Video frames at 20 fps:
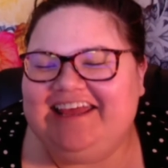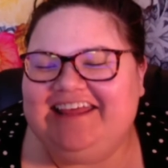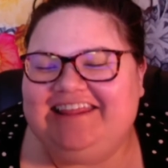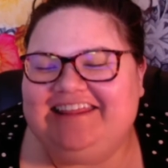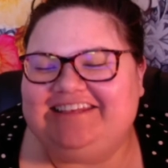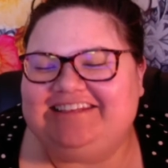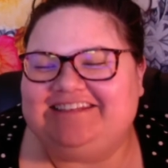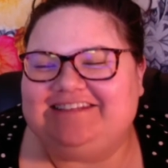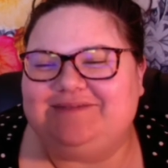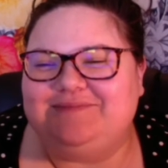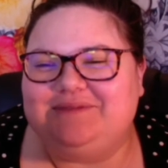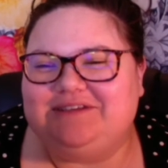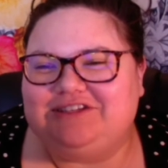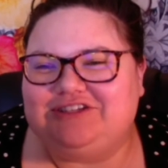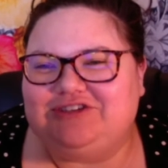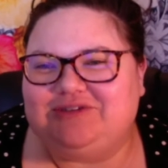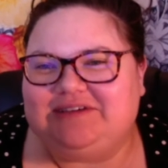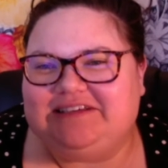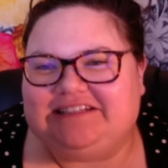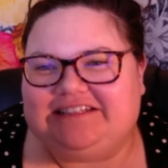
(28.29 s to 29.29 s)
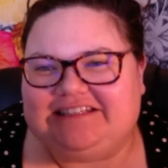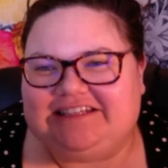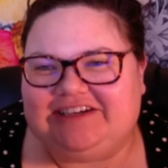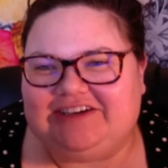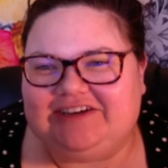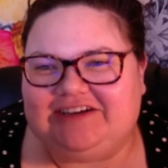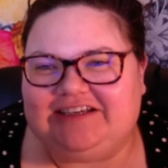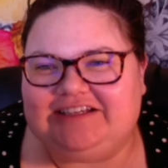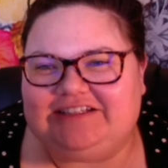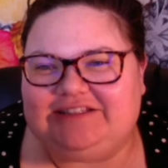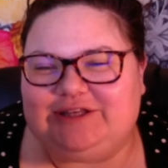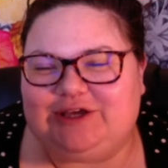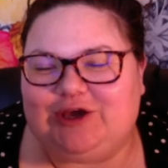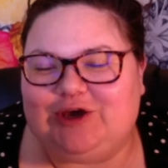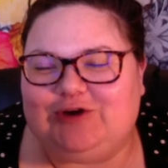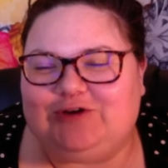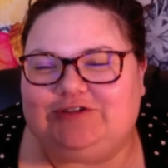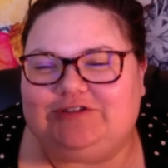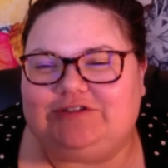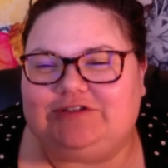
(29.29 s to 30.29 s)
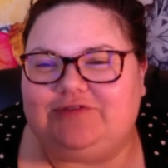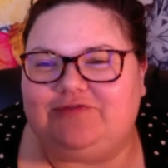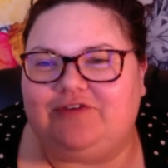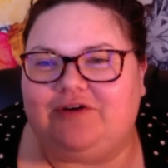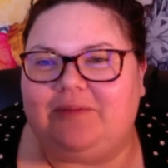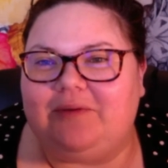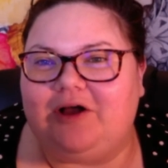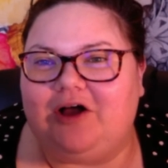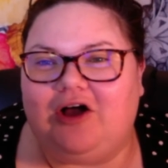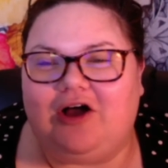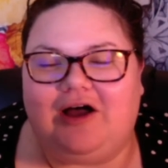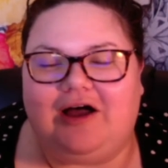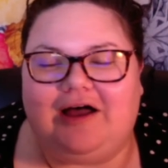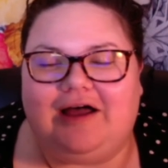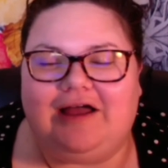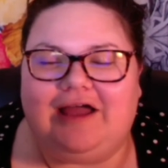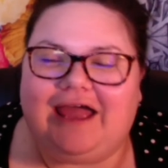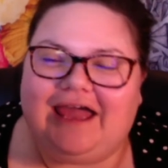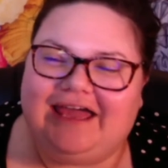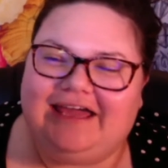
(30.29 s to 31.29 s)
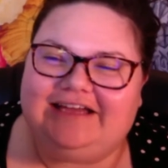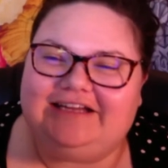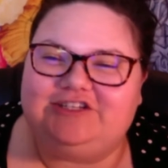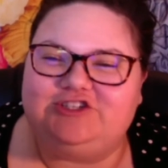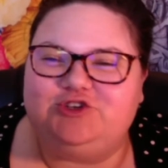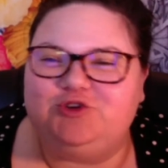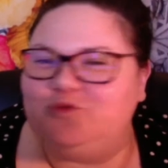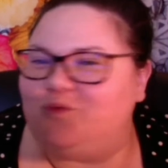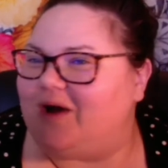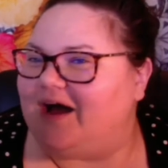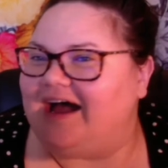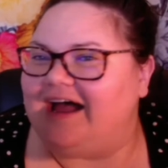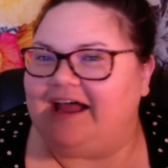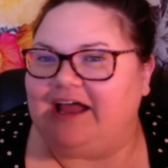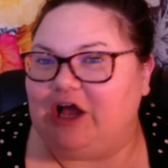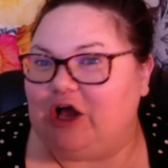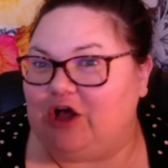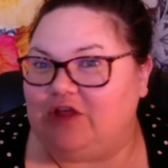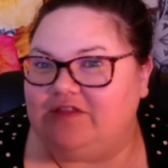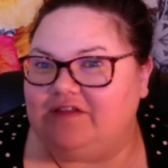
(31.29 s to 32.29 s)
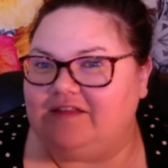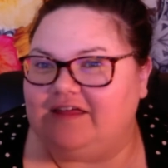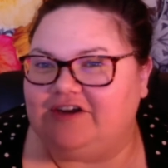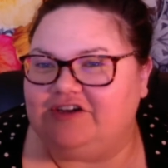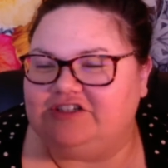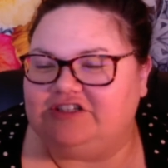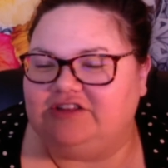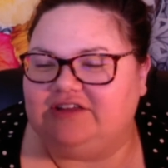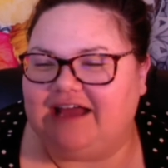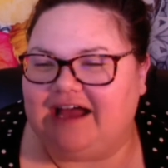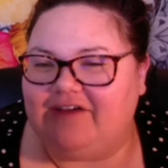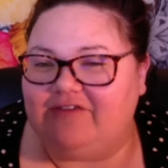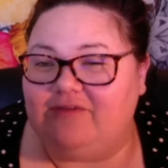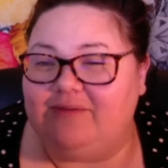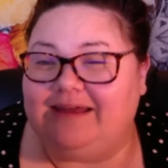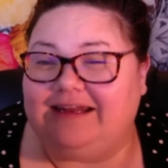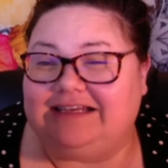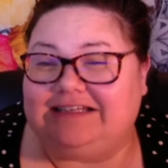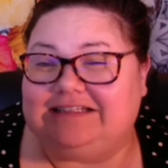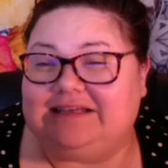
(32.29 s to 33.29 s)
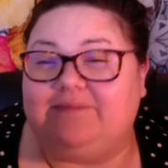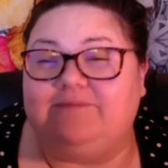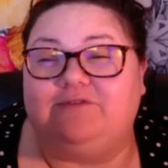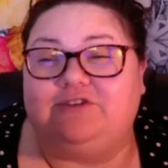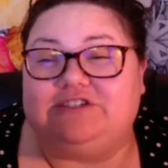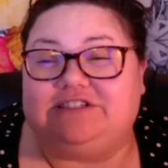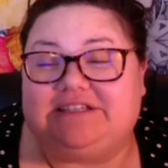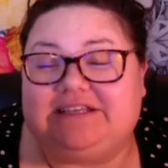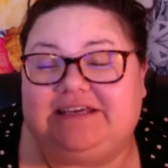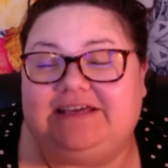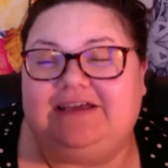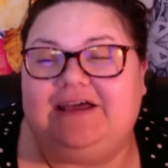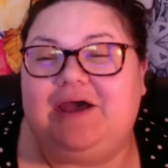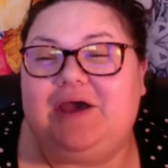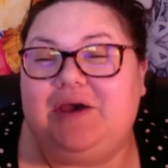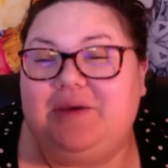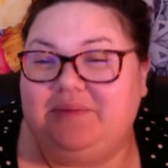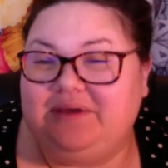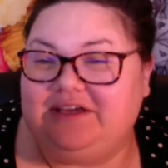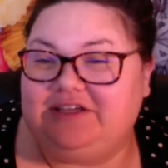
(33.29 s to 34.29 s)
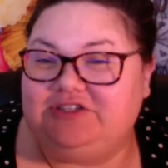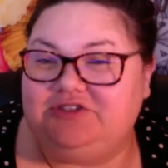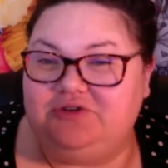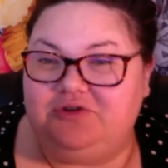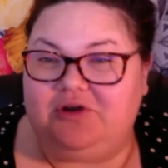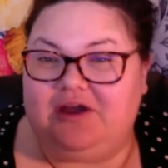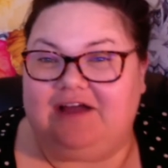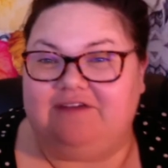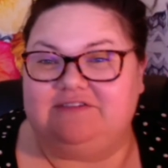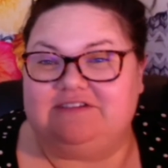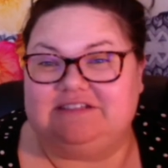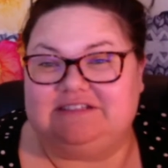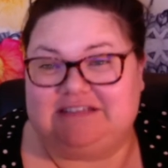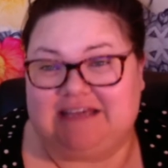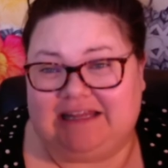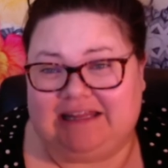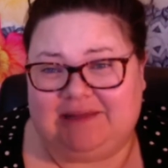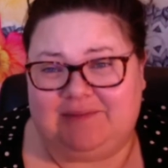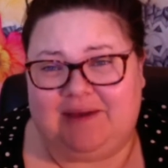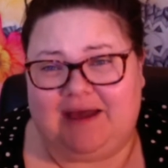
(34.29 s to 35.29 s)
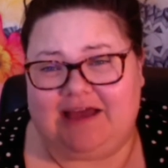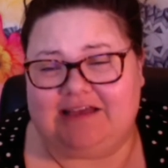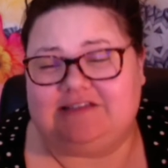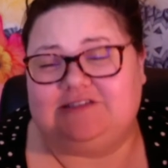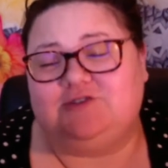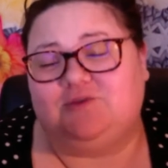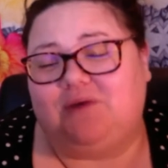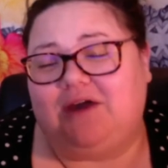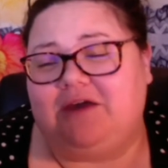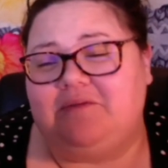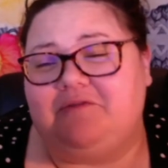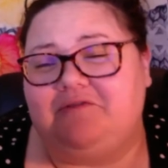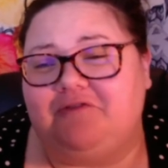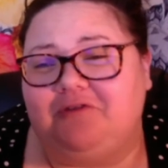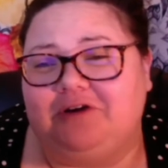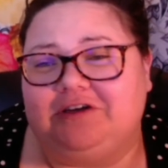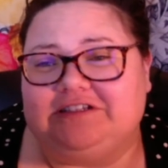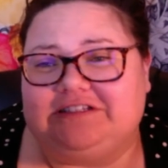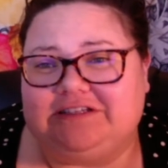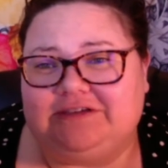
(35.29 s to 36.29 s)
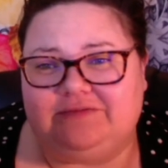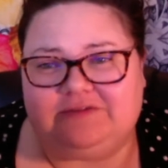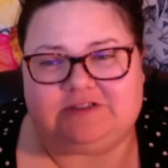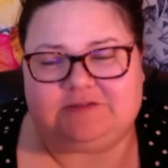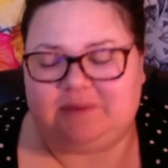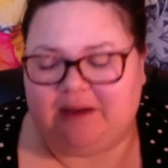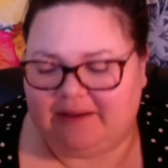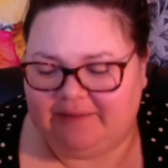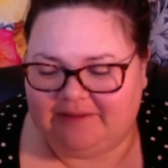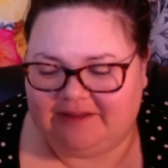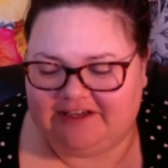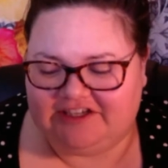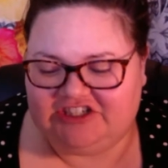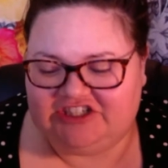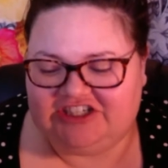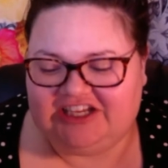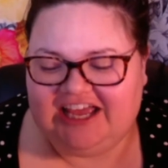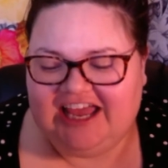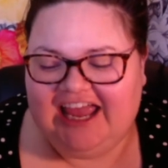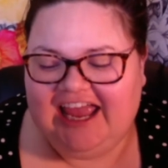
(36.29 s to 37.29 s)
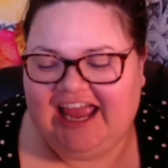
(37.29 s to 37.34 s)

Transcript: This is a mystery series that goes from A to Y, all the letters of the alphabet except for Z, because Sue Grafton sadly passed away before Z was published.